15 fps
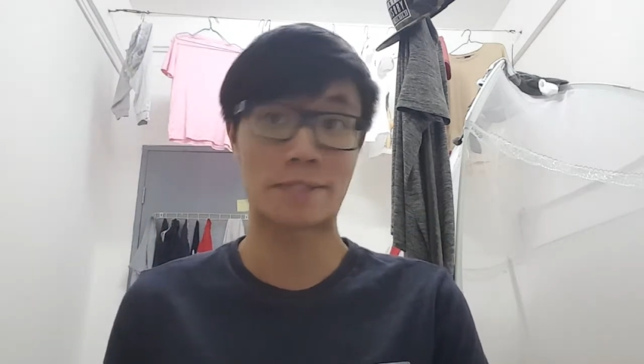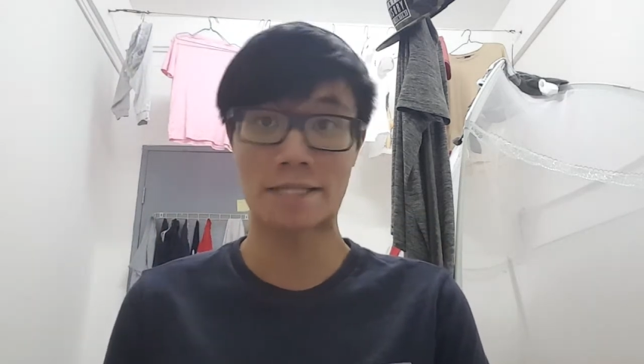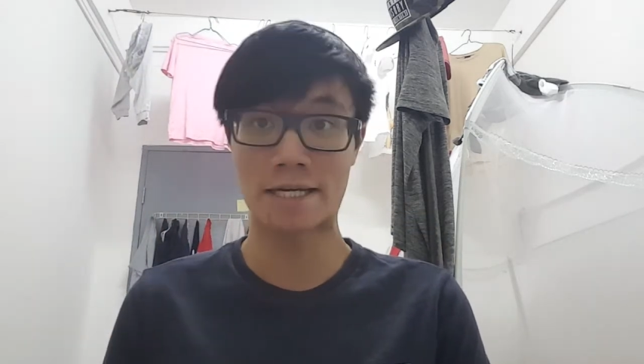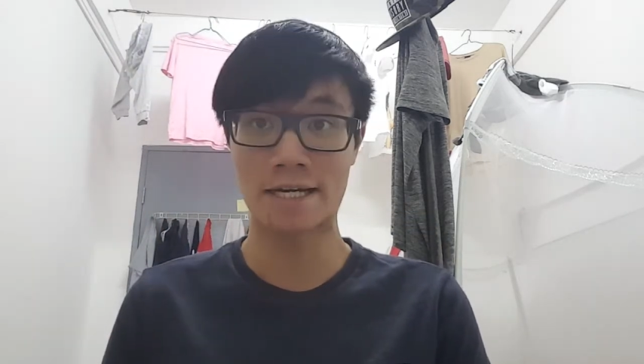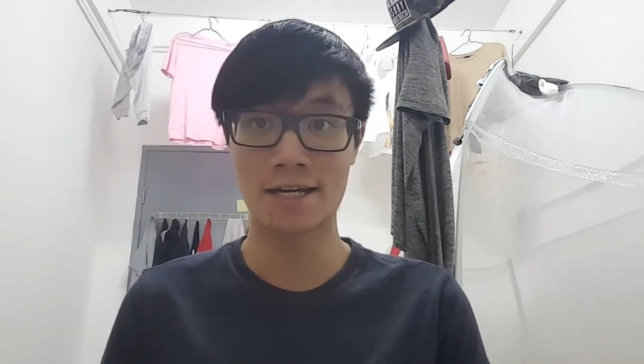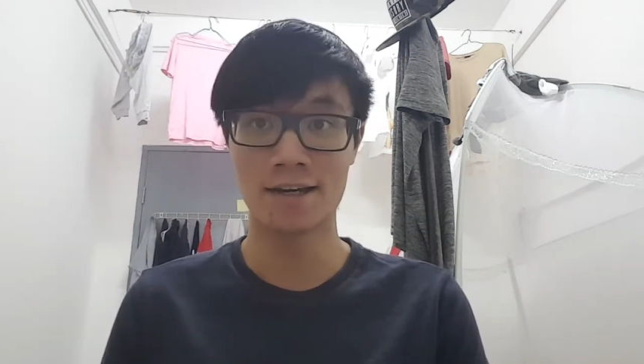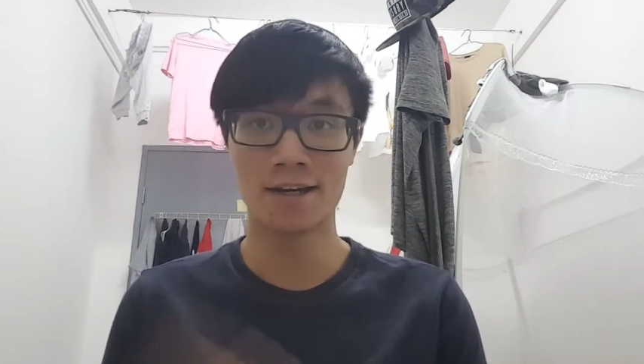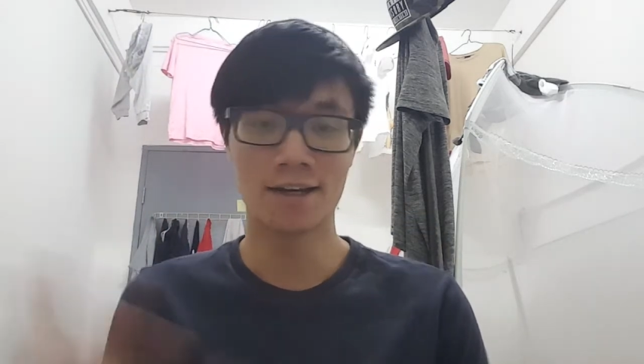
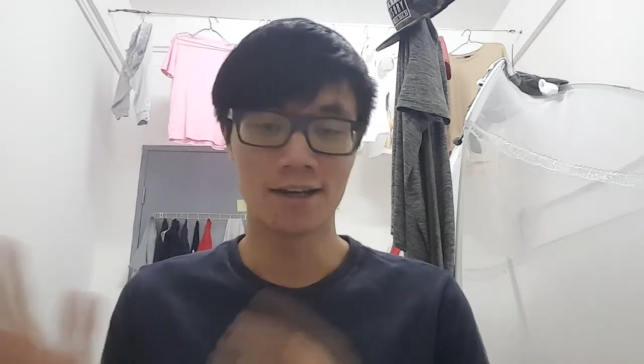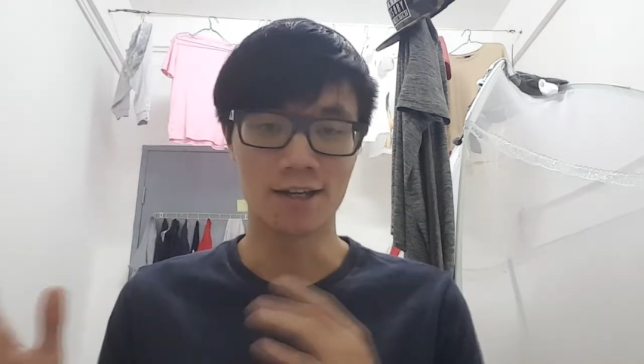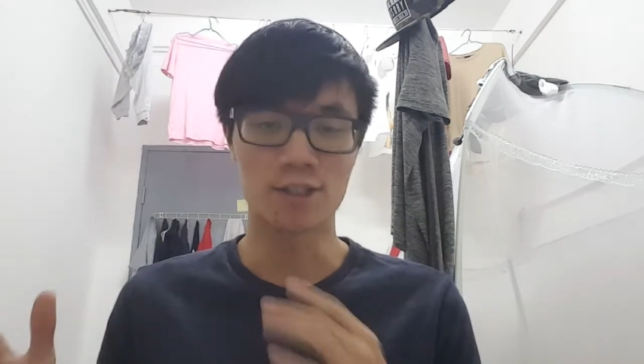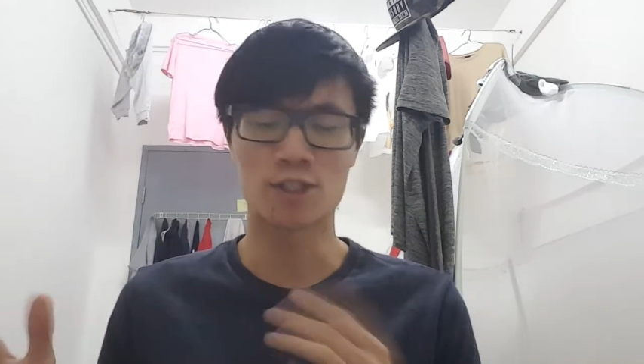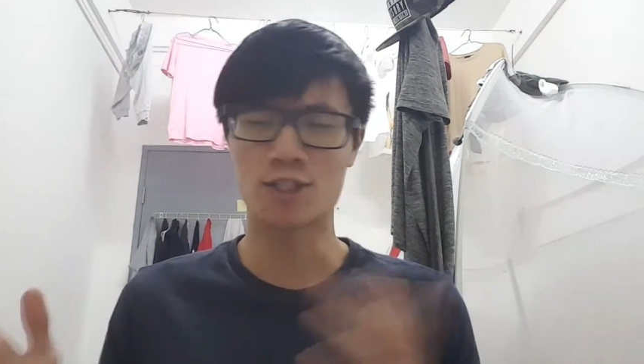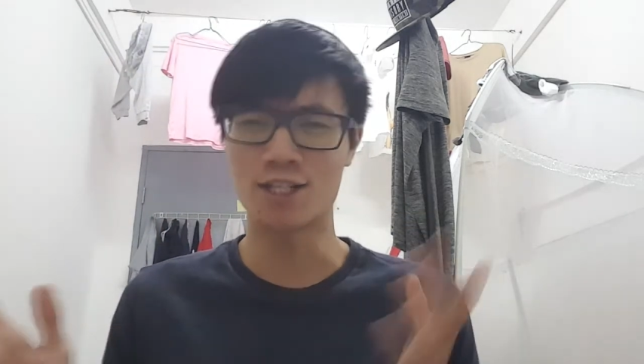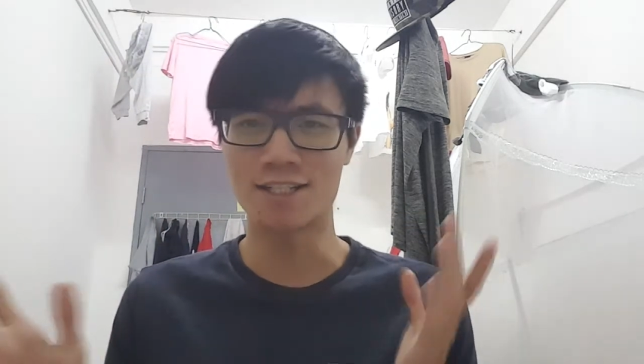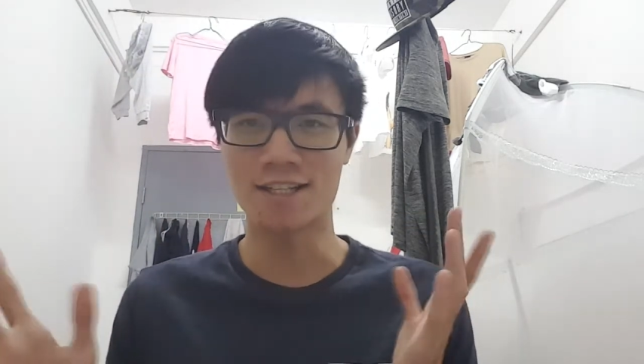say. As
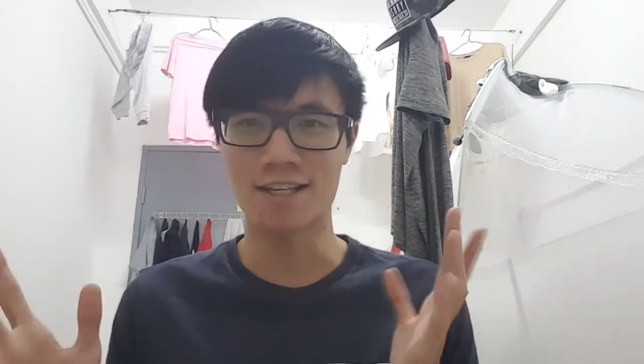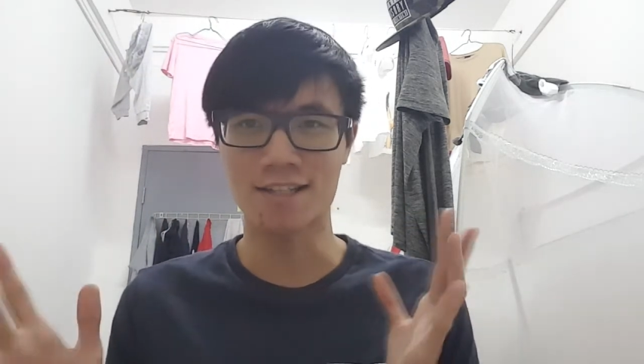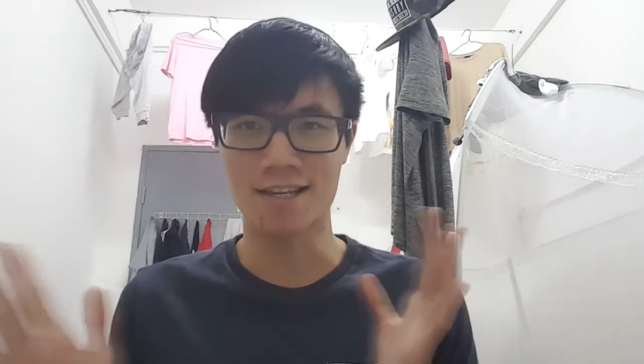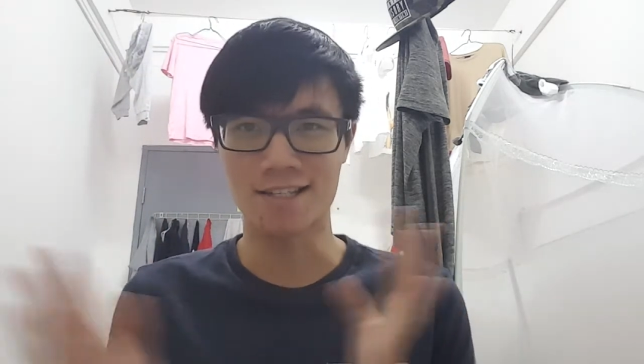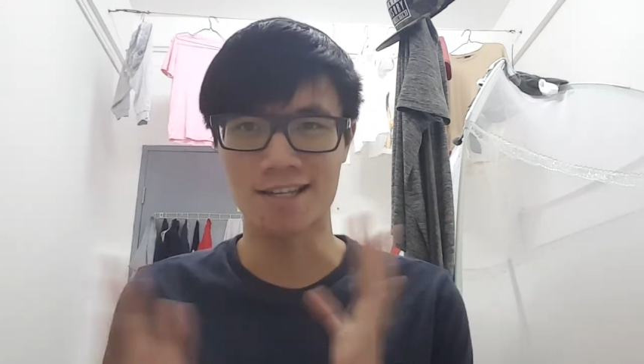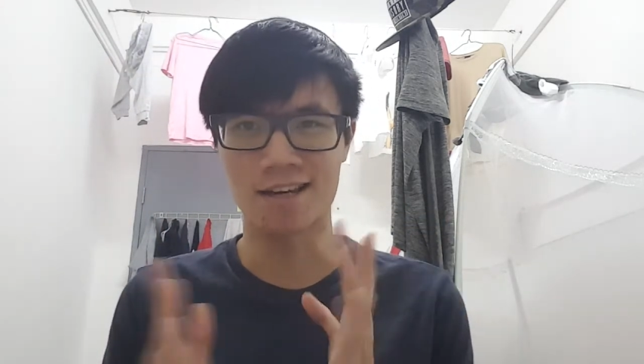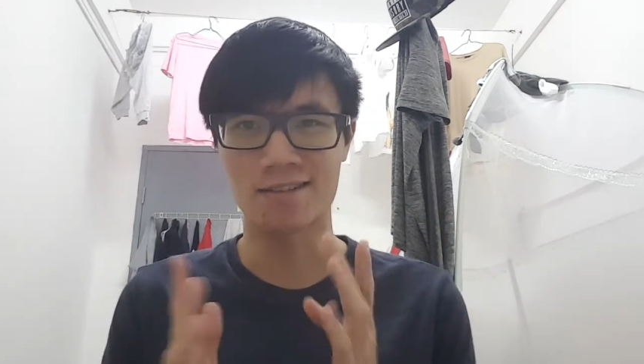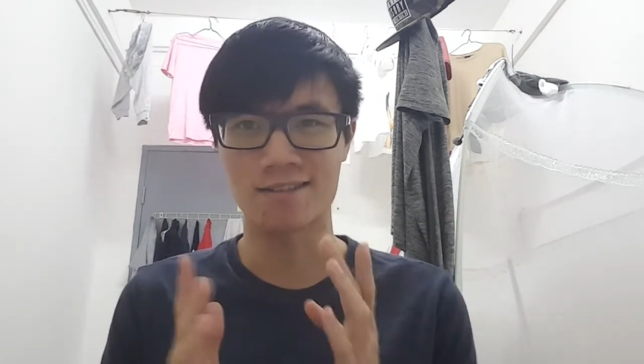cheesy as that sounds,